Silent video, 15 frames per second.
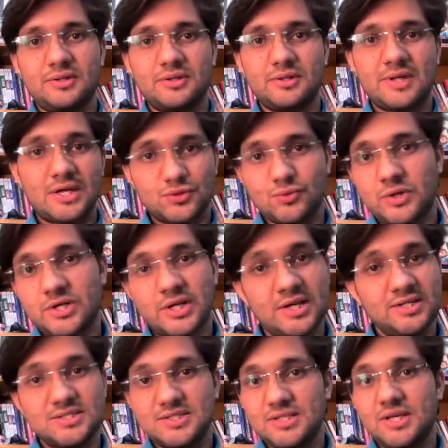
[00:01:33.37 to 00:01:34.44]
That's what I
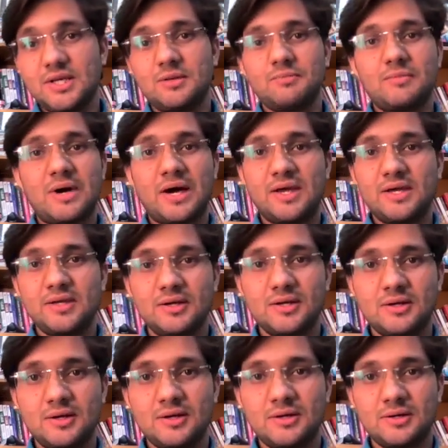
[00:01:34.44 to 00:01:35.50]
see in my
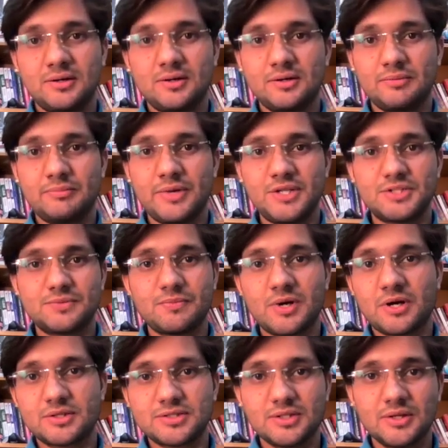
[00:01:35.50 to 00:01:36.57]

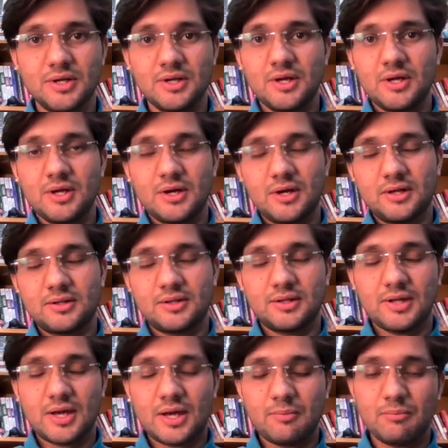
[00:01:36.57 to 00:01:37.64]
benchmarks,
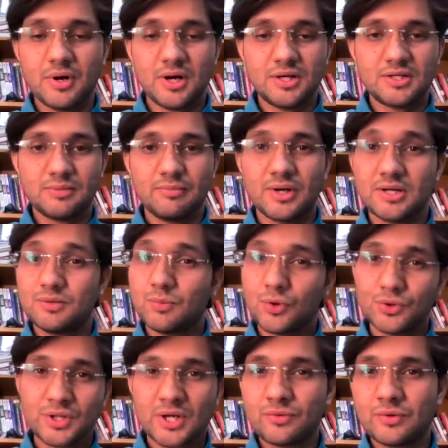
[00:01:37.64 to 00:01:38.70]
but
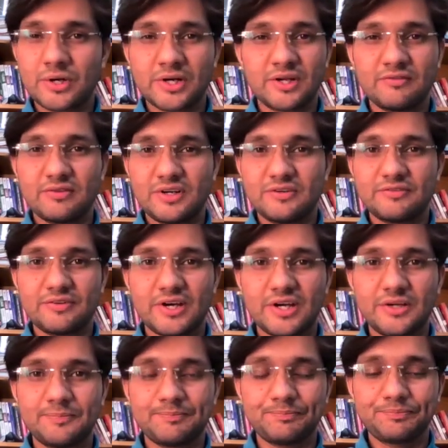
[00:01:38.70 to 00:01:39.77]
both are working very
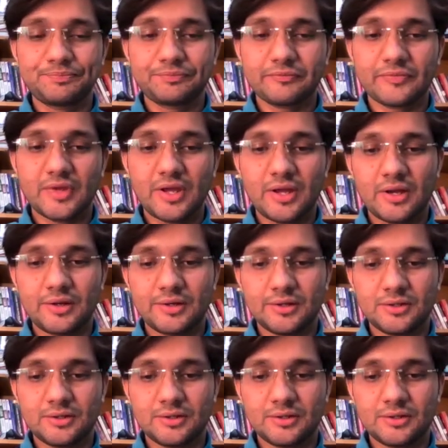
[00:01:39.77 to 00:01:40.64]
fine, and